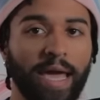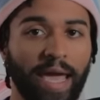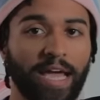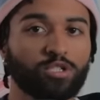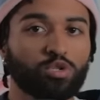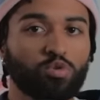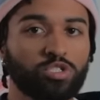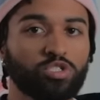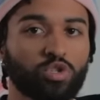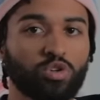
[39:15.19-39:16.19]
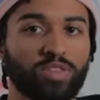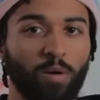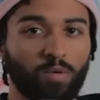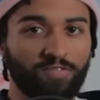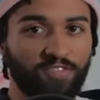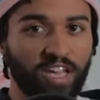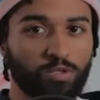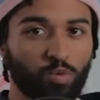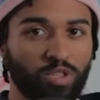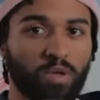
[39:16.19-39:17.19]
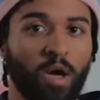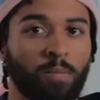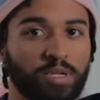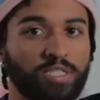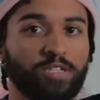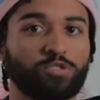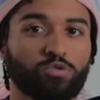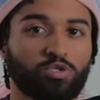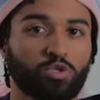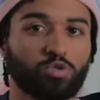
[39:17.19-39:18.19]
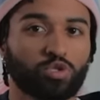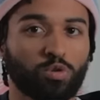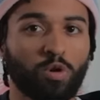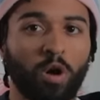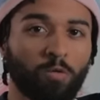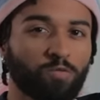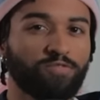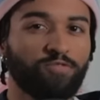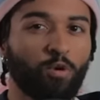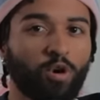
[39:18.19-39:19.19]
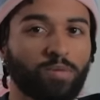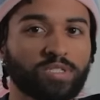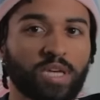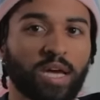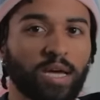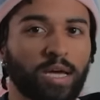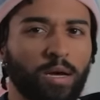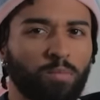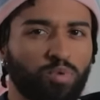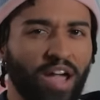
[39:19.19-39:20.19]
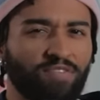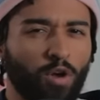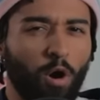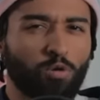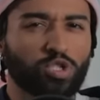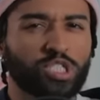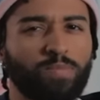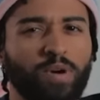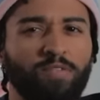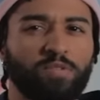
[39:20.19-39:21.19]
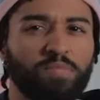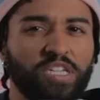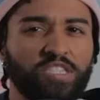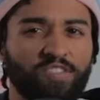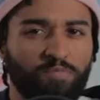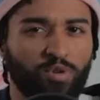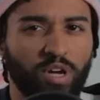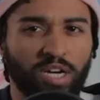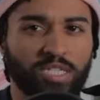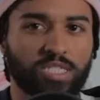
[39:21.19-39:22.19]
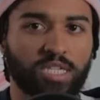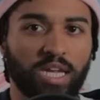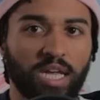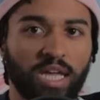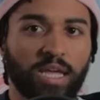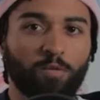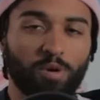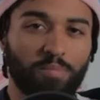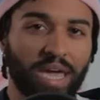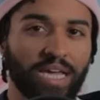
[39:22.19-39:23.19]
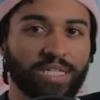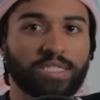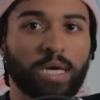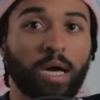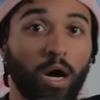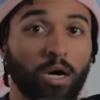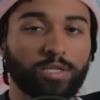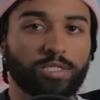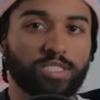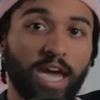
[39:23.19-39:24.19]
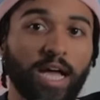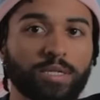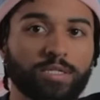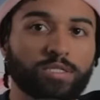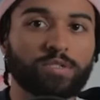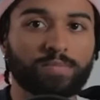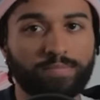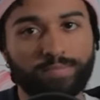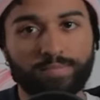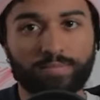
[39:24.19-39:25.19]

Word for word: and to ensure that when faced with potential social reforms, private ownership of the means of production remains unchallenged. The late